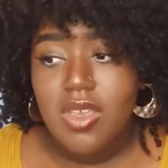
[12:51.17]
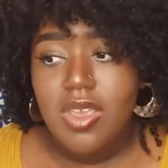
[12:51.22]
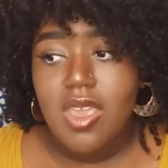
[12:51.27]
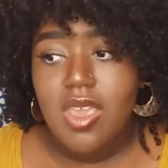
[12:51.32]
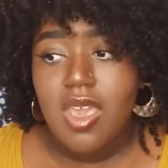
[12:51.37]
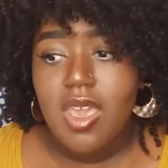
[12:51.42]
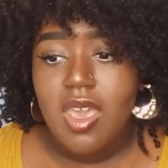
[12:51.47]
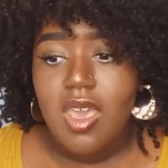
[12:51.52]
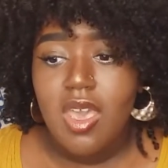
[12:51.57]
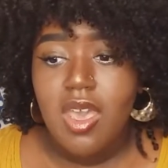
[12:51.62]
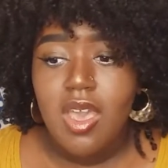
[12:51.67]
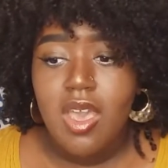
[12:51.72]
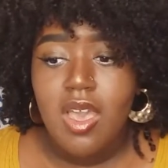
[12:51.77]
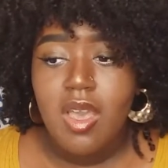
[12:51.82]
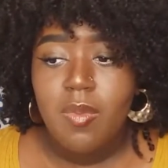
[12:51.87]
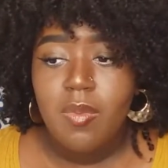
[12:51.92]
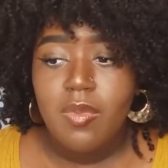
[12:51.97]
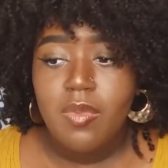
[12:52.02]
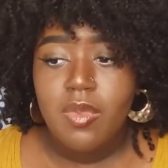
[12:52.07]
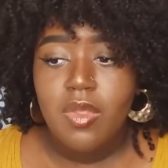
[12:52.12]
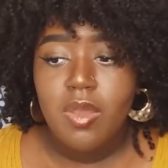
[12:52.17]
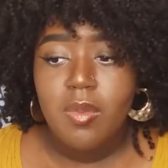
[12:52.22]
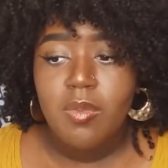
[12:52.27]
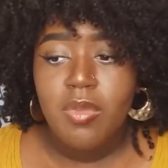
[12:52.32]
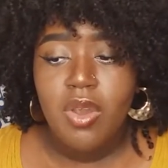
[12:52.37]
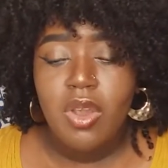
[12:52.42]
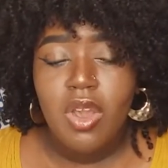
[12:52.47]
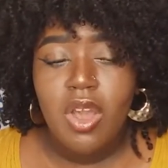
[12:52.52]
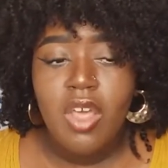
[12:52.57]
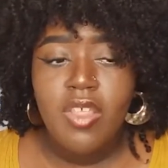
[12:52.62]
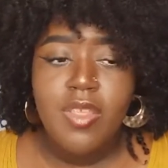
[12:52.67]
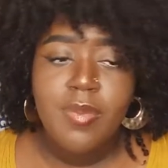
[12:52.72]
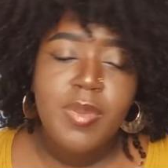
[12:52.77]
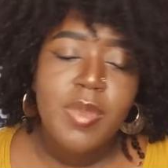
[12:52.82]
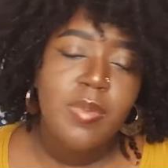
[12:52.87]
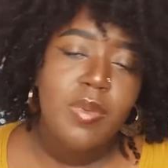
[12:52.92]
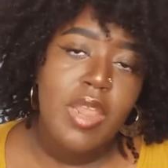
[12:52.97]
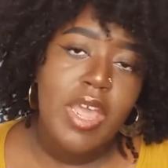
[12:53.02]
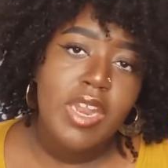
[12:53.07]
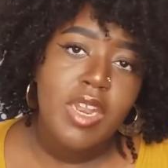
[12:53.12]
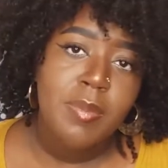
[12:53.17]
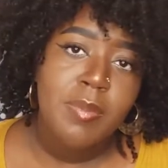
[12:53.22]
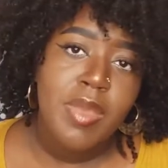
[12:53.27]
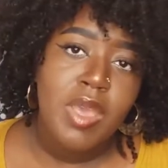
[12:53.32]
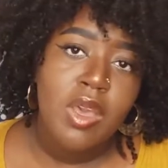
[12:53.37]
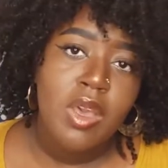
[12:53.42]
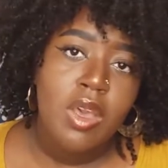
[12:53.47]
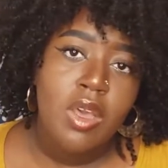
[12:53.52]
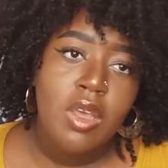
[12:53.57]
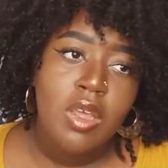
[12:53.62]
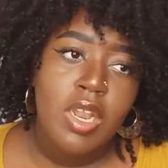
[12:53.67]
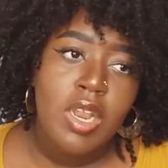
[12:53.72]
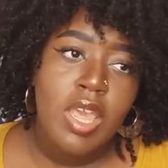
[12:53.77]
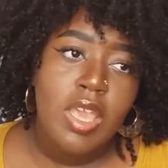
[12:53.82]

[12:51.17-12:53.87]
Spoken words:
yeah, but other people had it better.